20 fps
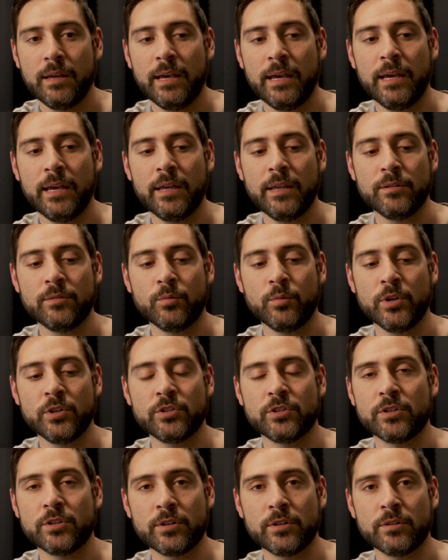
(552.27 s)
And
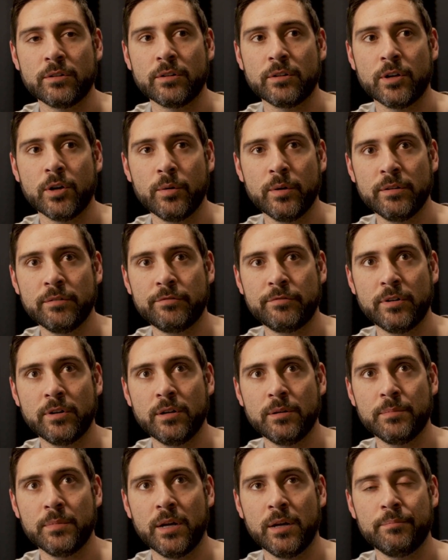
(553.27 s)
when you're going
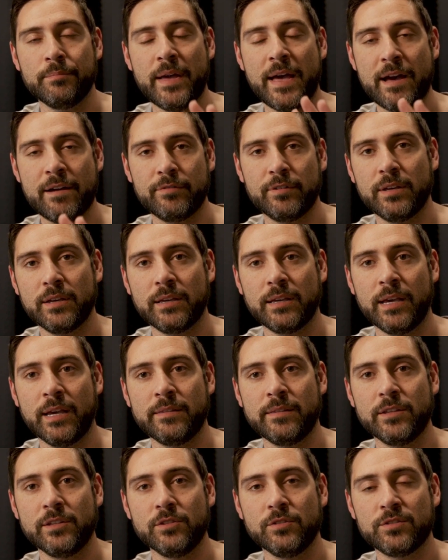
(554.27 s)
from a Mavic
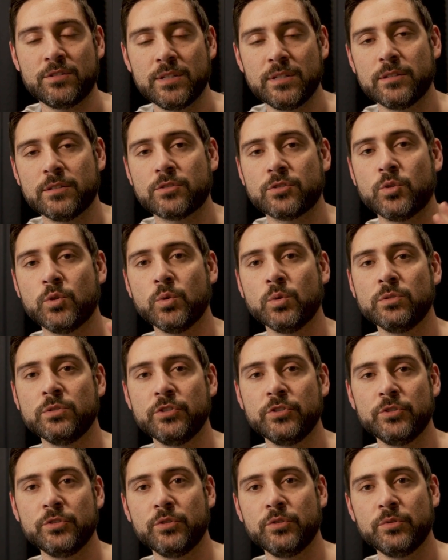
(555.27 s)
and then you see this cool
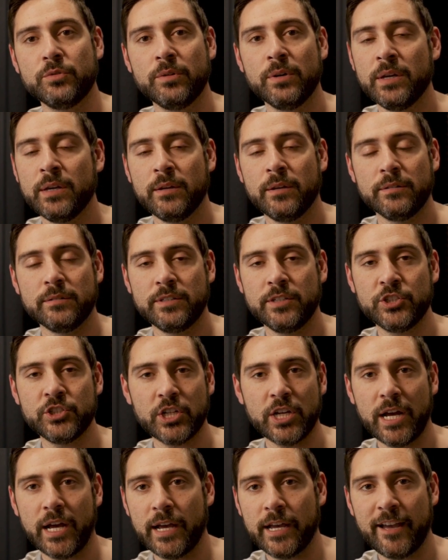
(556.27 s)
new
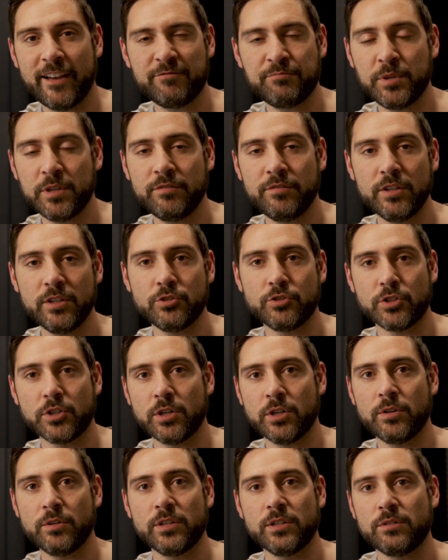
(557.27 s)
DJI FPV
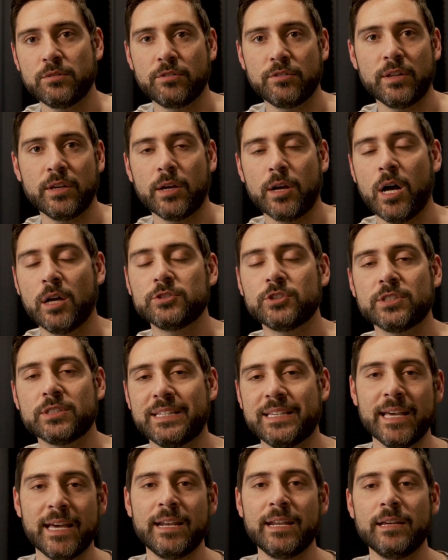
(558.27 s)
drone and you think, I'll
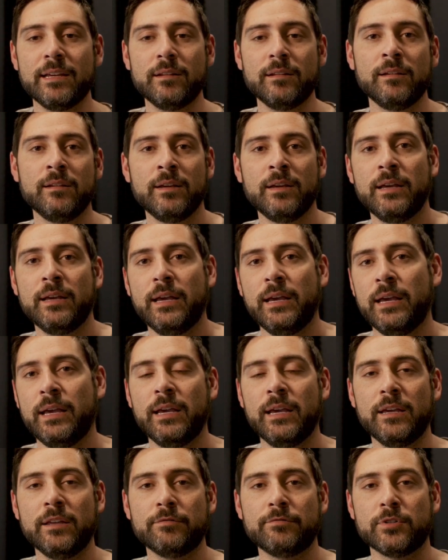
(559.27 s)
just get it,
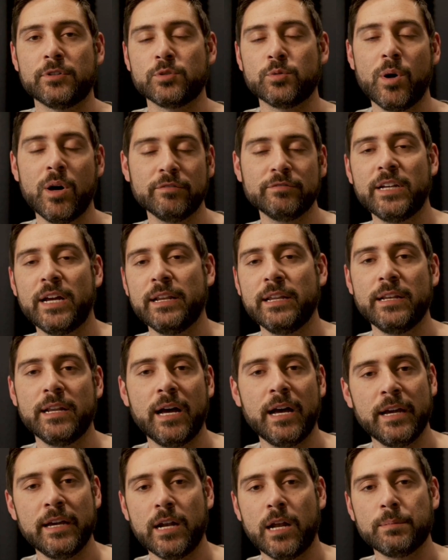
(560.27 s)
and for
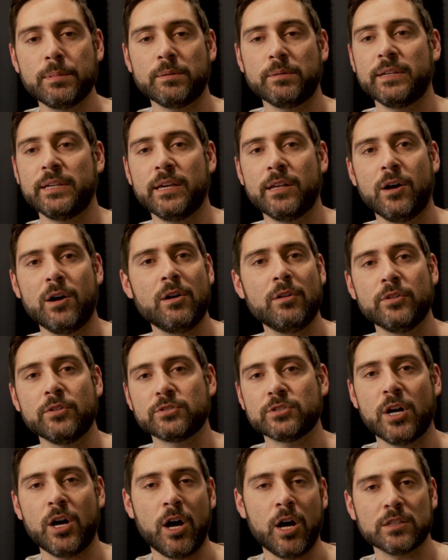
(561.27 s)
$12.99 I'll be able to get all
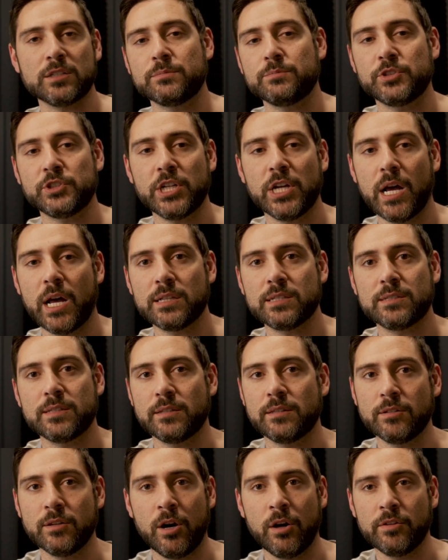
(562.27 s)
those awesome shots
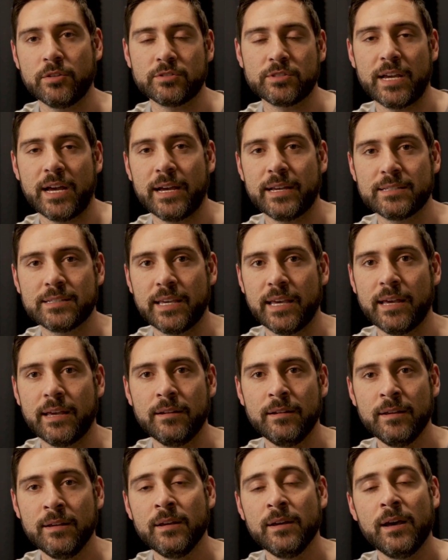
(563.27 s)
that all those guys
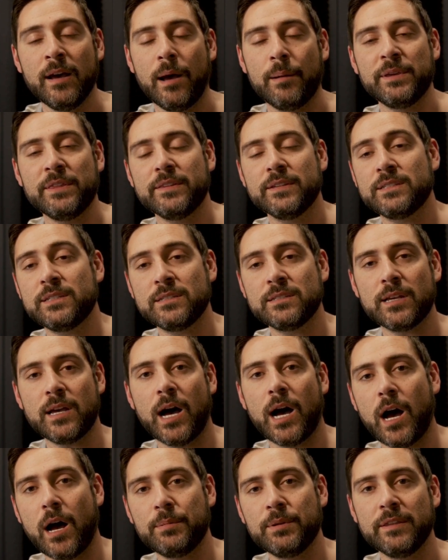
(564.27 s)
get. I mean, this is a
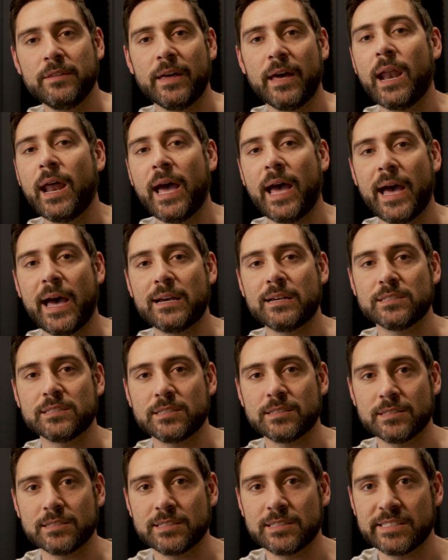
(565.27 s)
hobby that
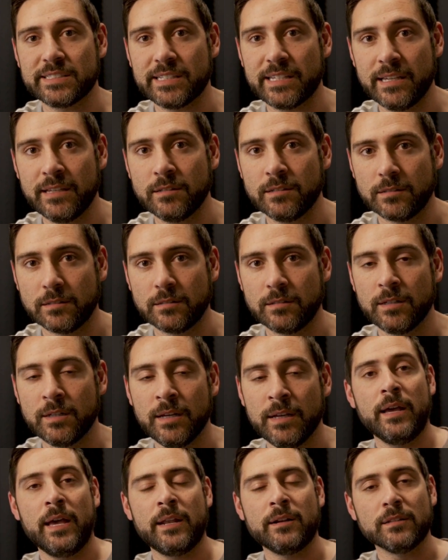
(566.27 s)
has skill.
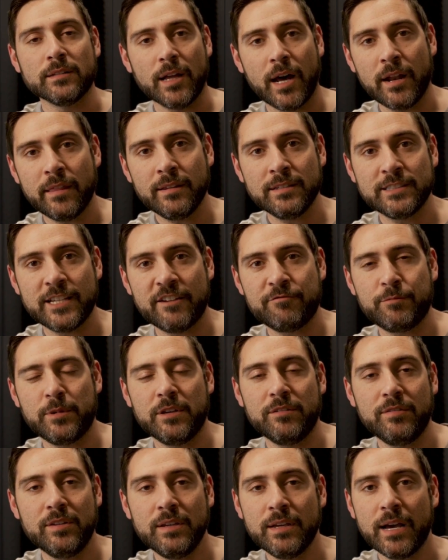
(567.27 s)
And a lot of these
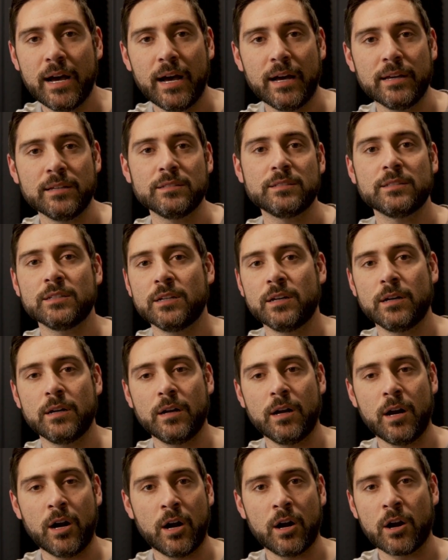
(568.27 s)
FPV guys
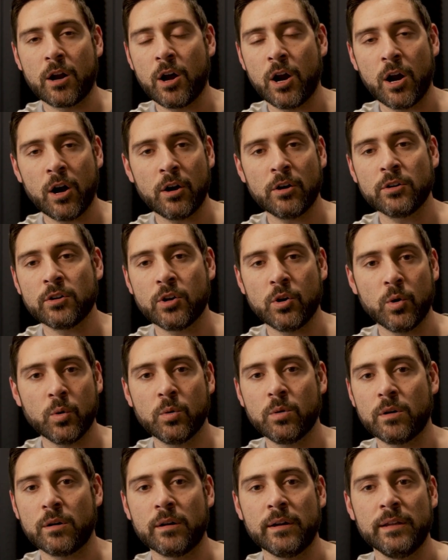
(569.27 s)
are
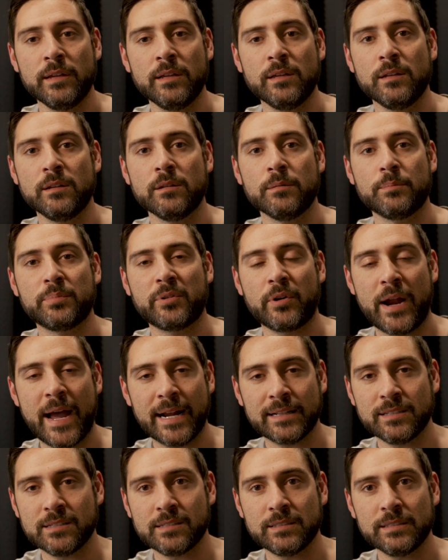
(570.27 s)
hardcore in
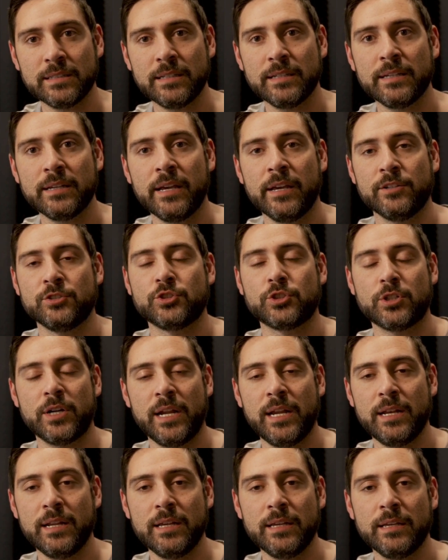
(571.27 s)
practicing and
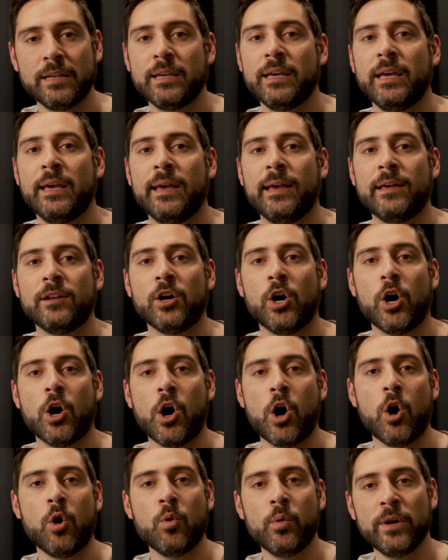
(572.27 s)
training and
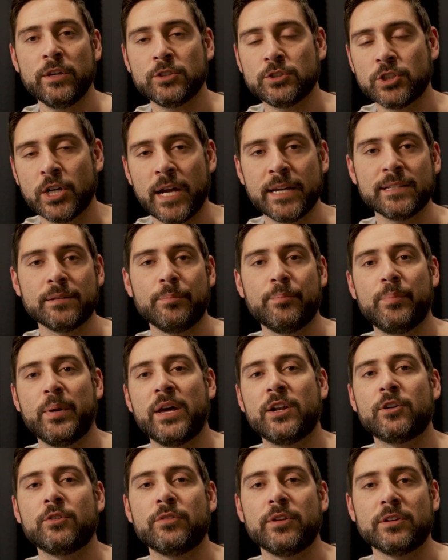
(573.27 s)
always trying to
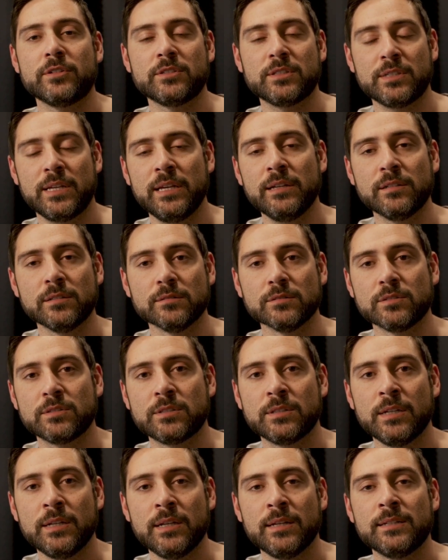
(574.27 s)
better their
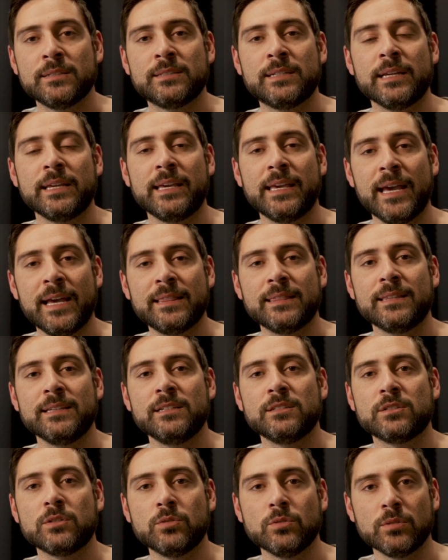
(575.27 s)
skills to get
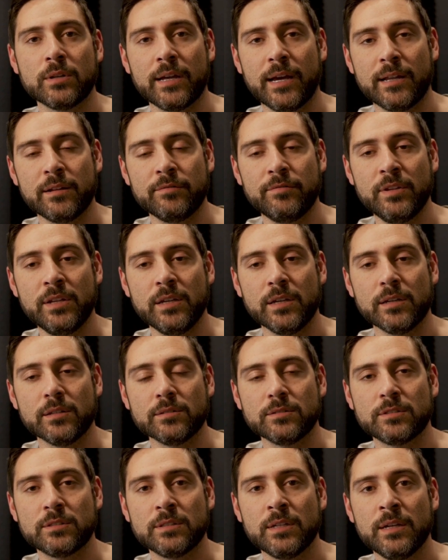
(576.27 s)
these cool kind of
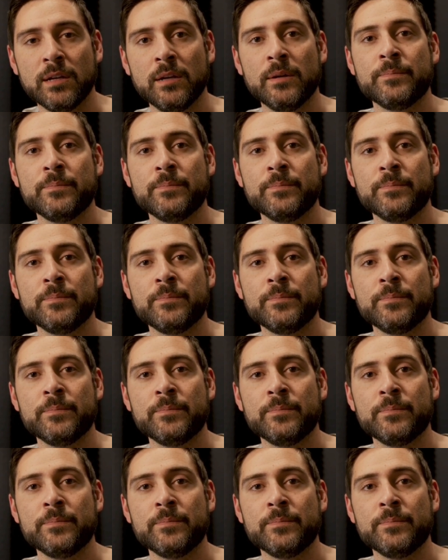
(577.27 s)
videos.